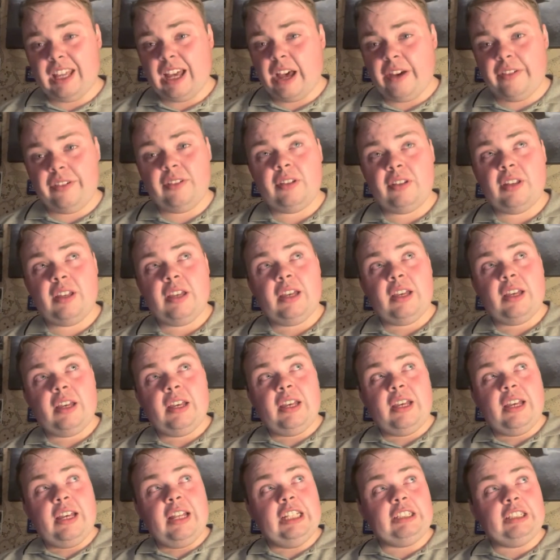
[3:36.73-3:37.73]
uh,
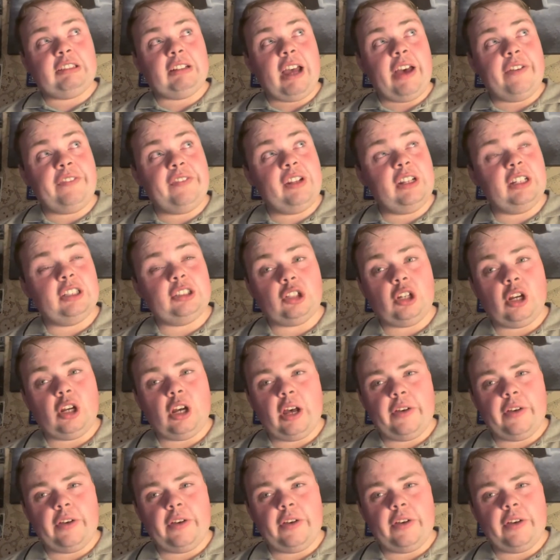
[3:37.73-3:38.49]
that's right. I think the sock.